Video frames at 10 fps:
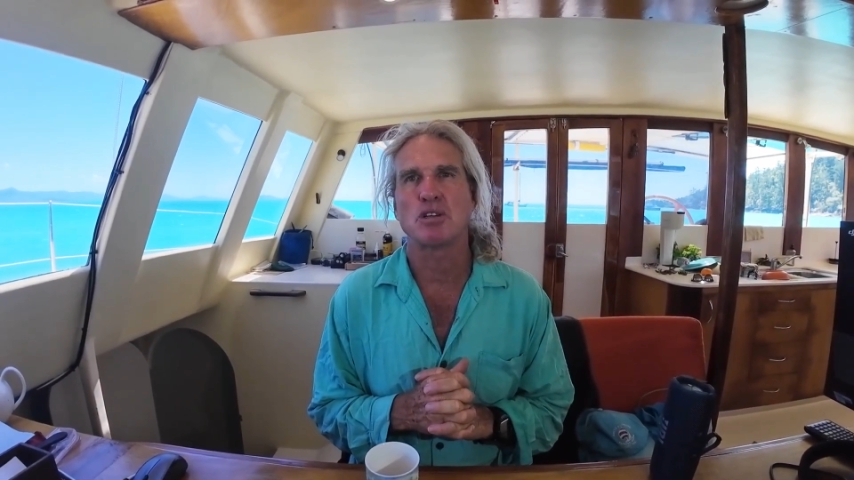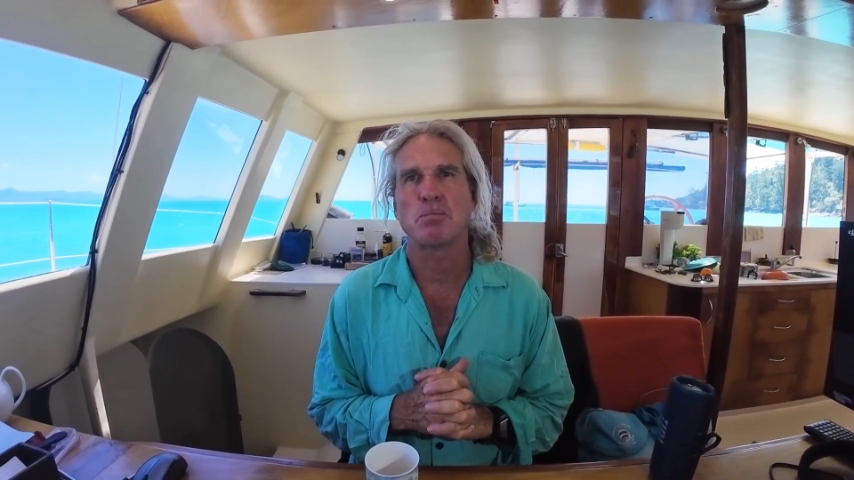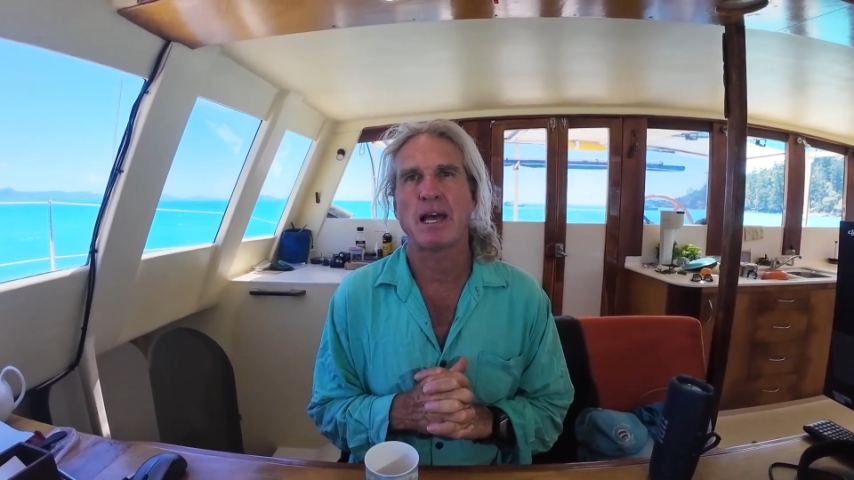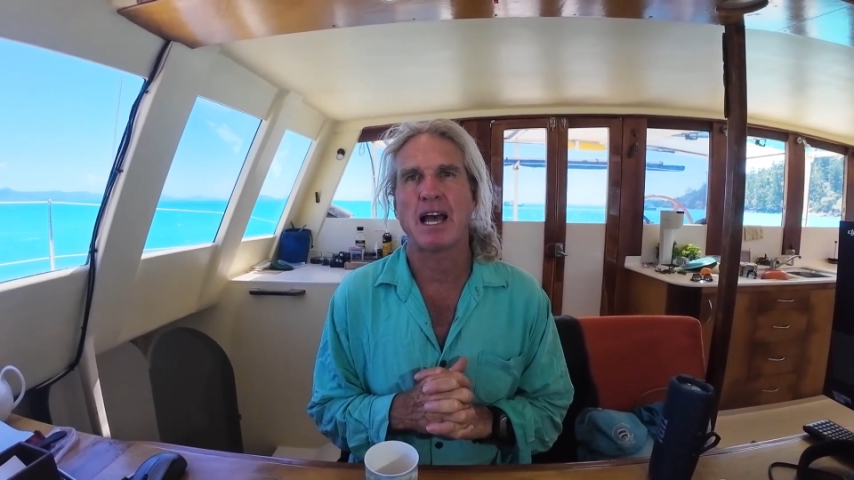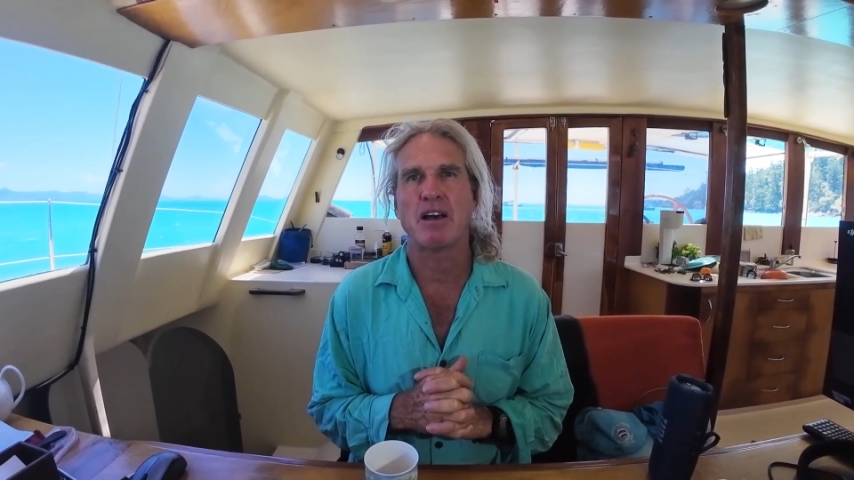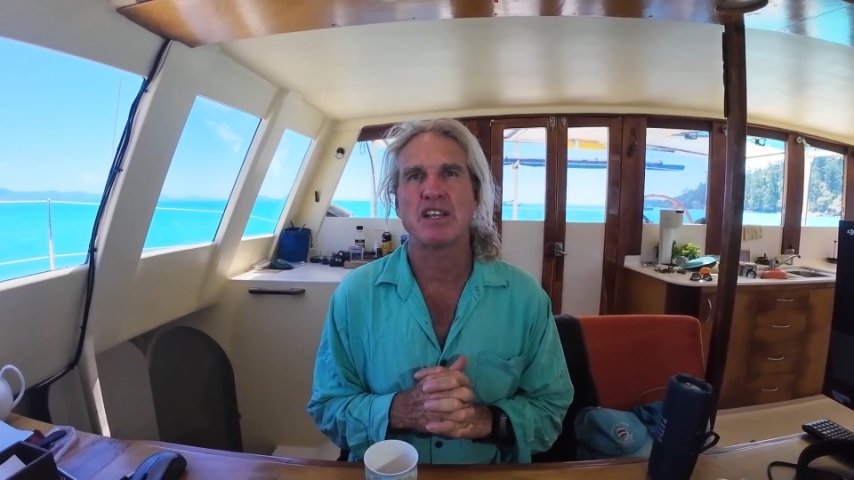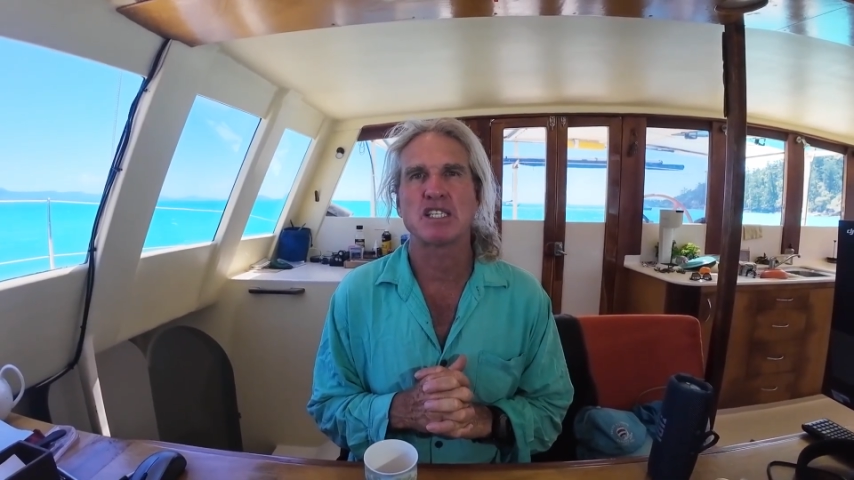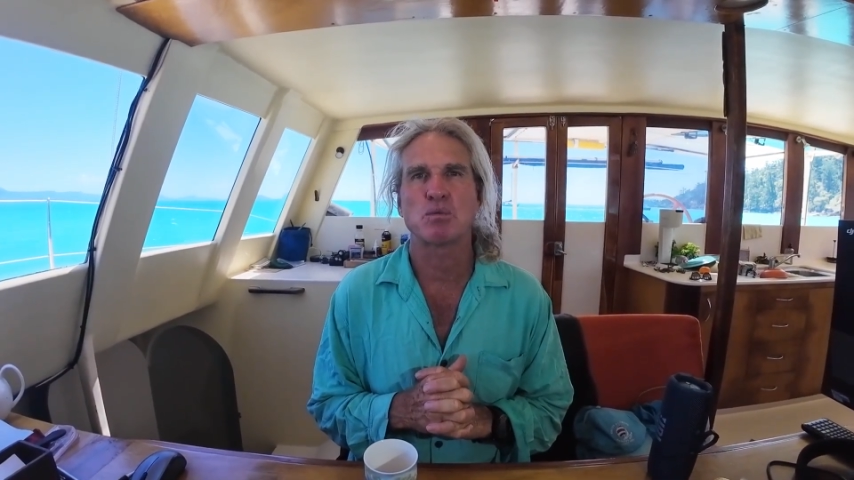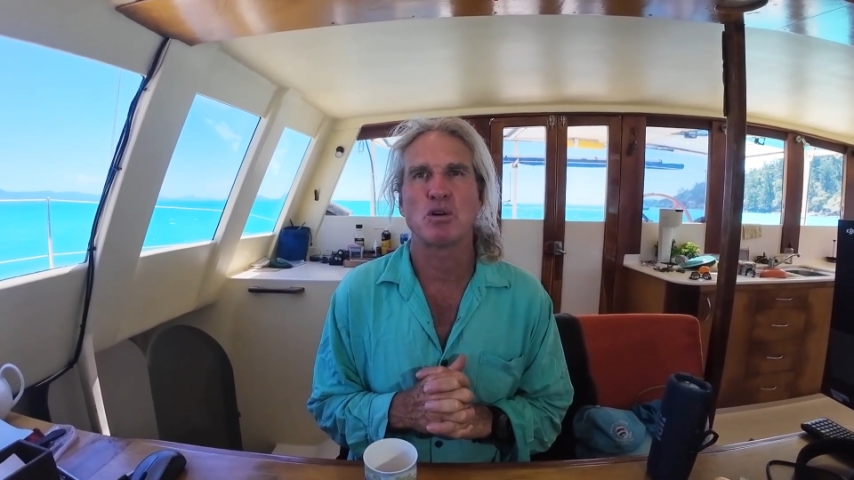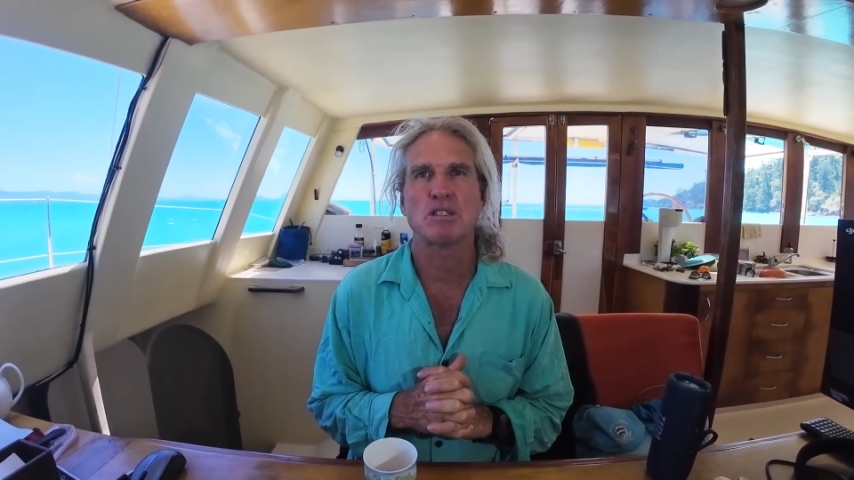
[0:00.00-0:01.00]
power
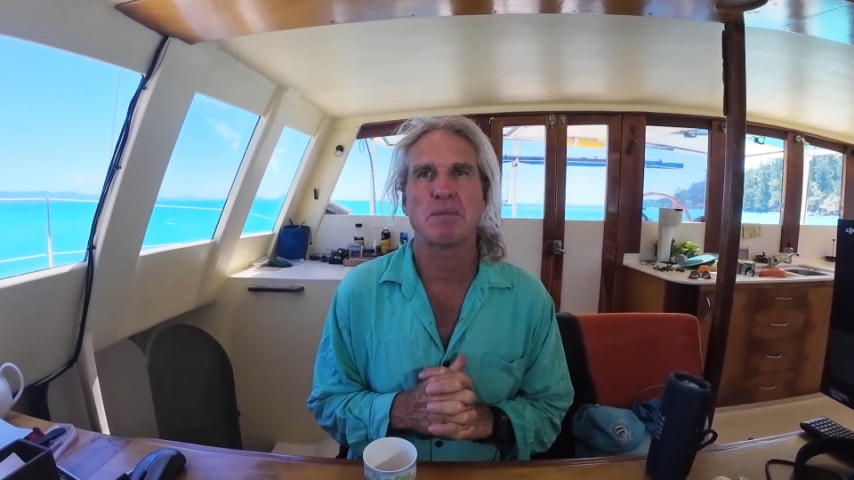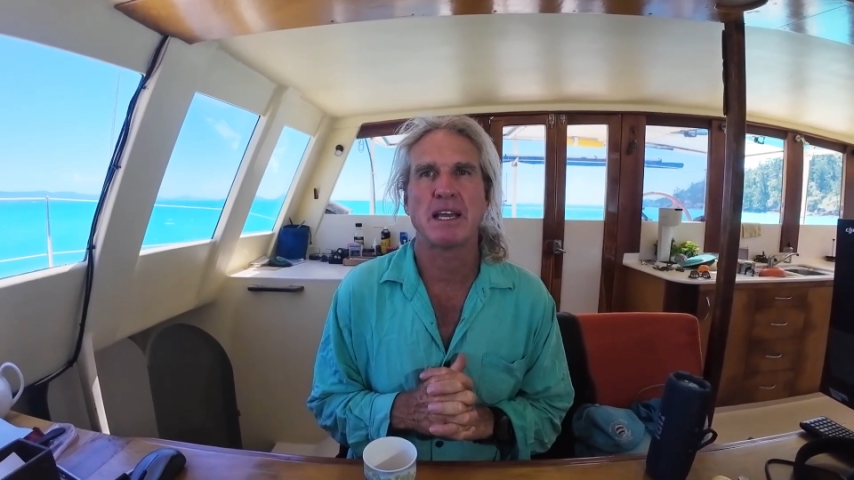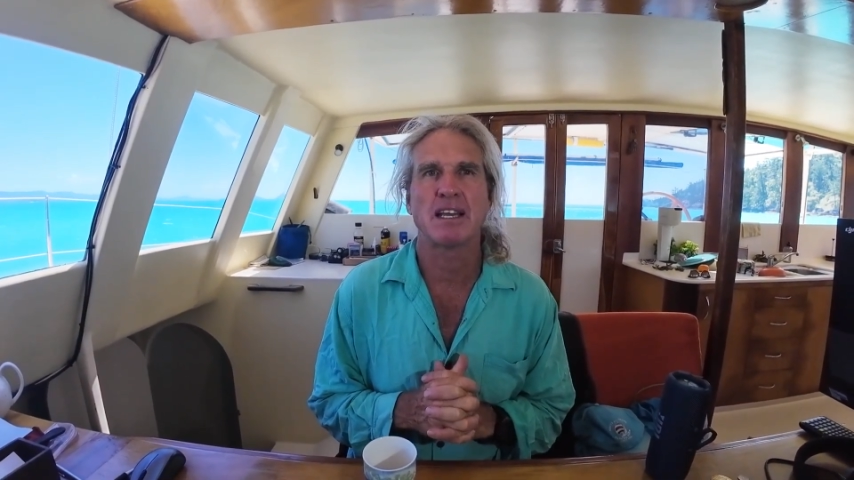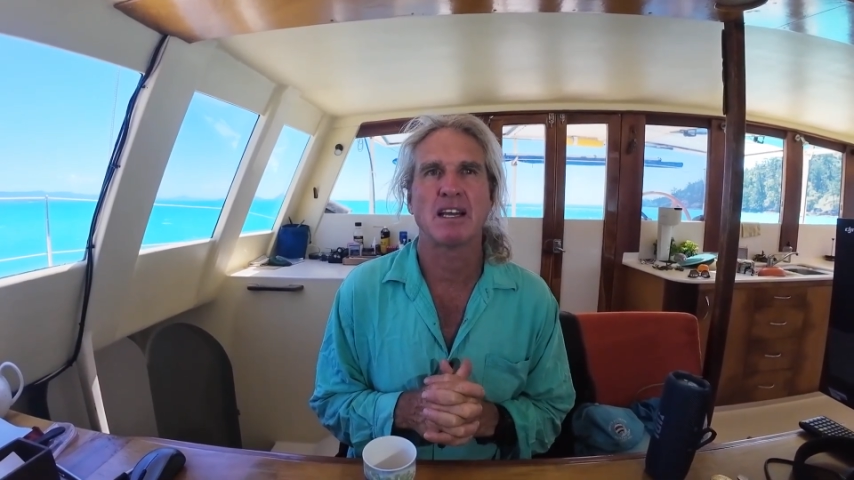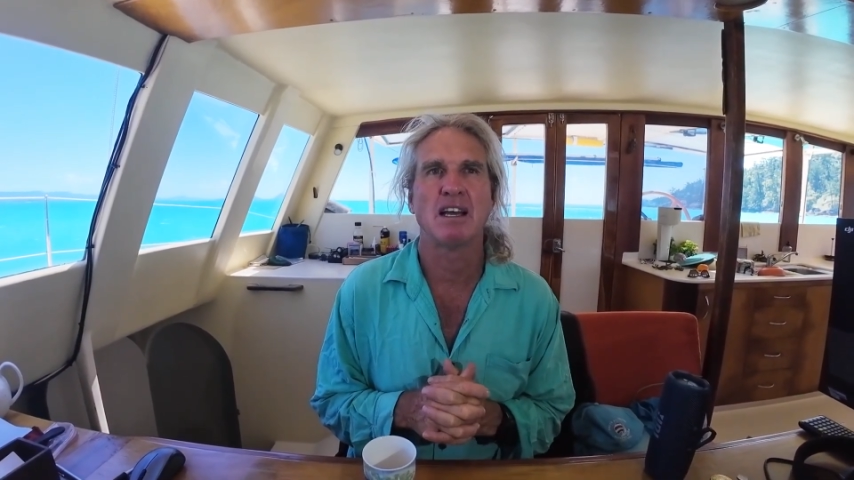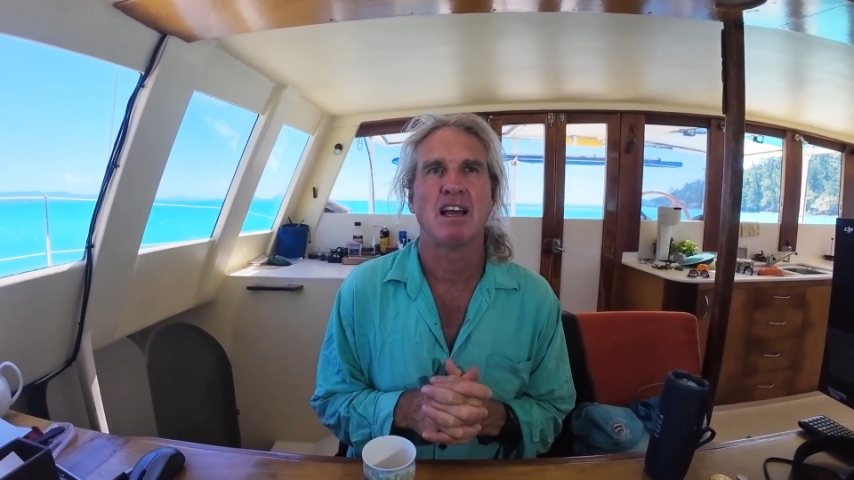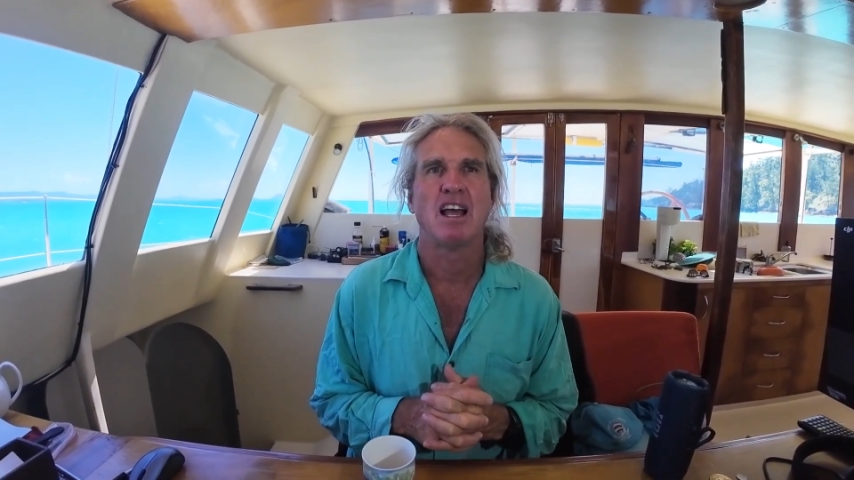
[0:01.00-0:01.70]
this water maker,